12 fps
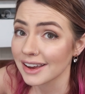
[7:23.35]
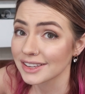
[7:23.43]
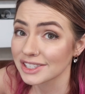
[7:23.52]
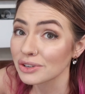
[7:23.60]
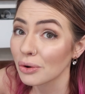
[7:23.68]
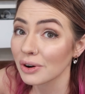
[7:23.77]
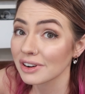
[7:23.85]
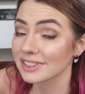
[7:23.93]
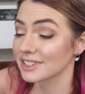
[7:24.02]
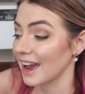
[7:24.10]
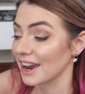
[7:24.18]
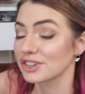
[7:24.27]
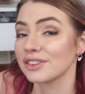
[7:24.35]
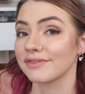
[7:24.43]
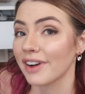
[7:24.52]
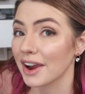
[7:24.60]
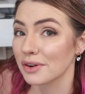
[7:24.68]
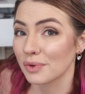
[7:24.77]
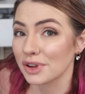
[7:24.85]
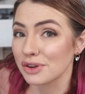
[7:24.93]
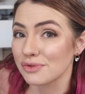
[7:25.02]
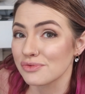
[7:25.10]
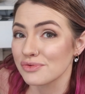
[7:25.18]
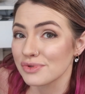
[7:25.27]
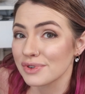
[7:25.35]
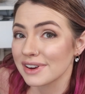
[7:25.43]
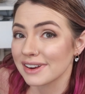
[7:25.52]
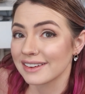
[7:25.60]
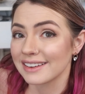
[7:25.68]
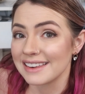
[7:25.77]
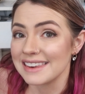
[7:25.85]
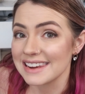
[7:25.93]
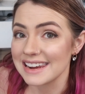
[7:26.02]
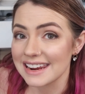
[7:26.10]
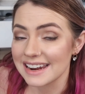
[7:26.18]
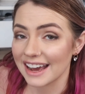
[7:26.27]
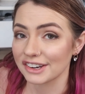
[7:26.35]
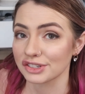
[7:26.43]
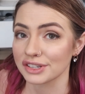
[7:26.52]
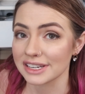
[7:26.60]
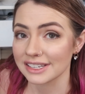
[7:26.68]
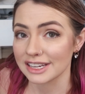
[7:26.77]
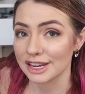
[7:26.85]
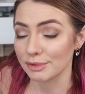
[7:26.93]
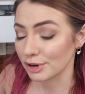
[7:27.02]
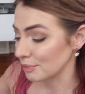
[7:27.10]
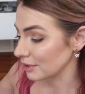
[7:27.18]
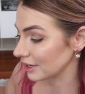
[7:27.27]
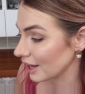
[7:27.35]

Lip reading: stores to actually find what you actually need to keep your chameleon